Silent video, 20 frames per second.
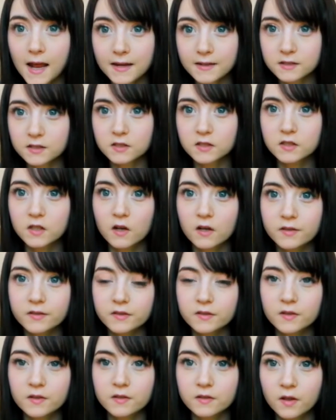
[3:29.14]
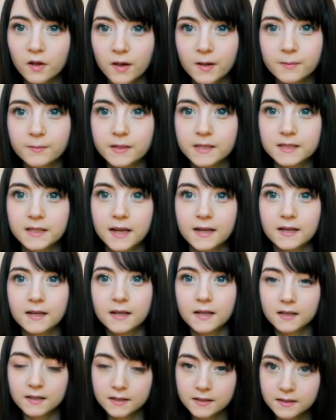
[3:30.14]
And she also told me
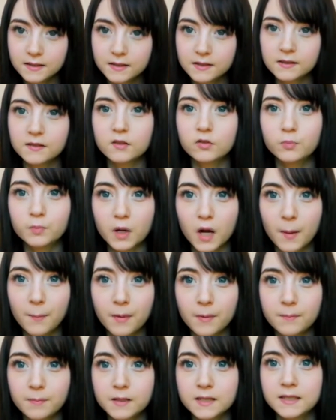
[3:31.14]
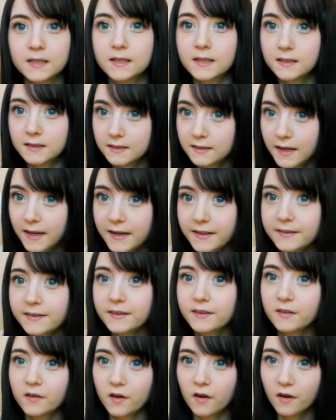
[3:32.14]
that he is probably
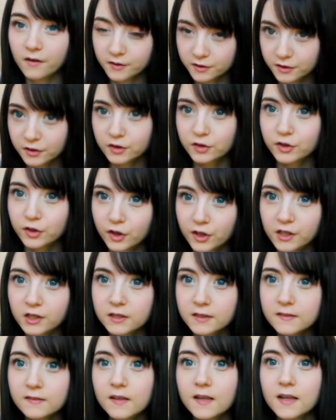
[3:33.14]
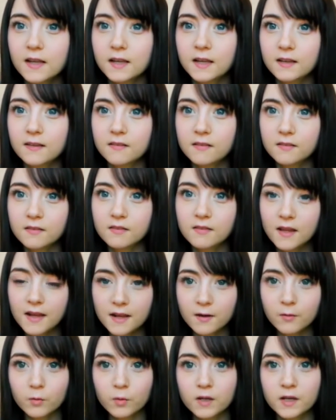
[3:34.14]
dating other girls. And
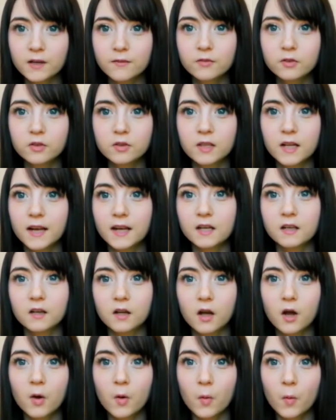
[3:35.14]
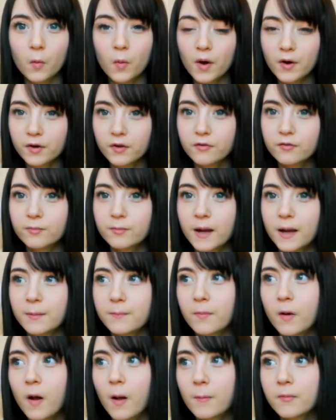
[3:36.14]
then whenever one of
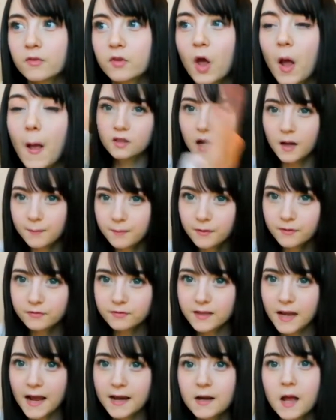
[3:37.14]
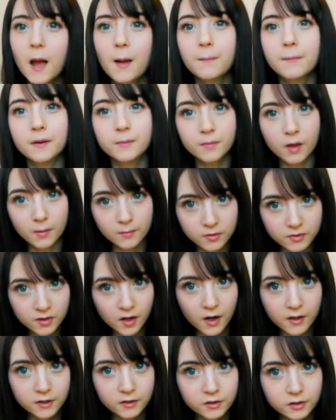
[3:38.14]
my mom's top of that, my mom
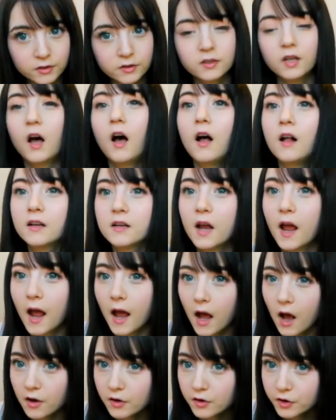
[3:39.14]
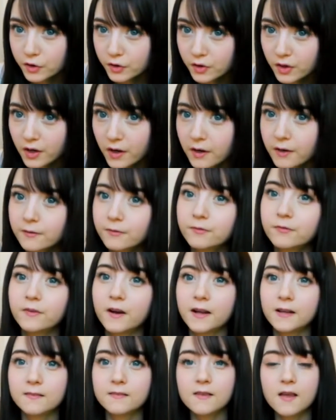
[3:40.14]
started to talk to her
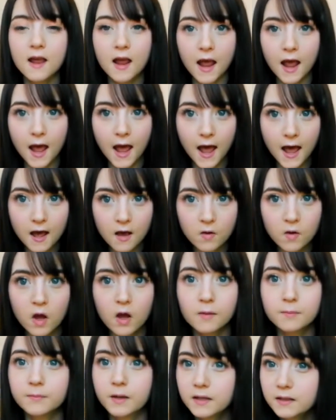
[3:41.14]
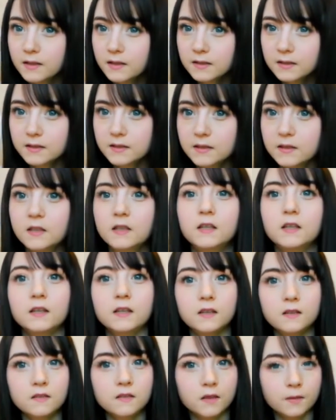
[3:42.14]
friends how Manaki
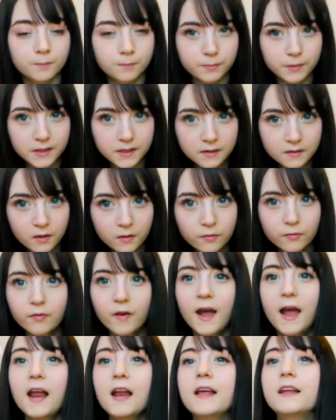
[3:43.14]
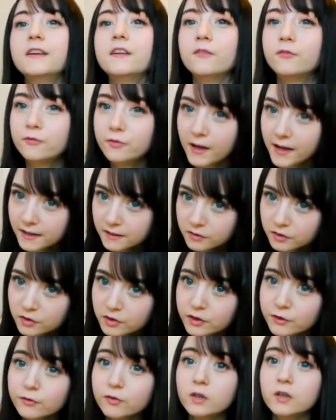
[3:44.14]
is a pedophile and a
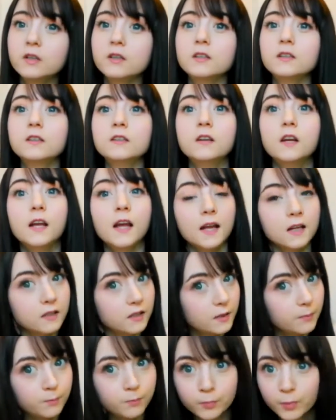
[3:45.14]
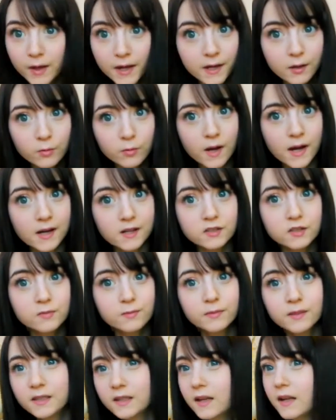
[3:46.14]
factory worker, and he
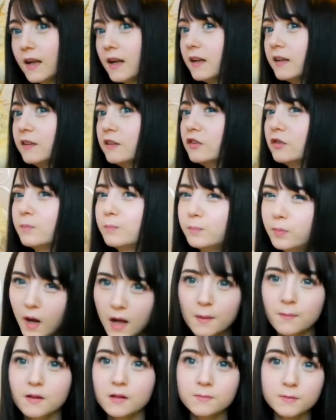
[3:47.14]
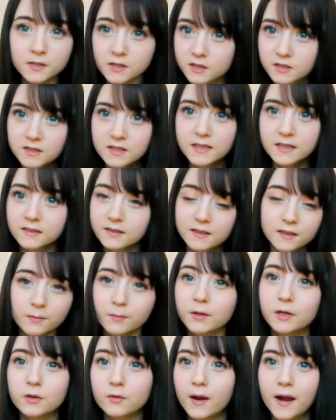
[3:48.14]
brainwashed me and is probably
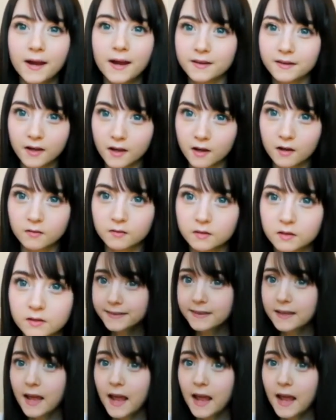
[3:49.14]
cheating me right now.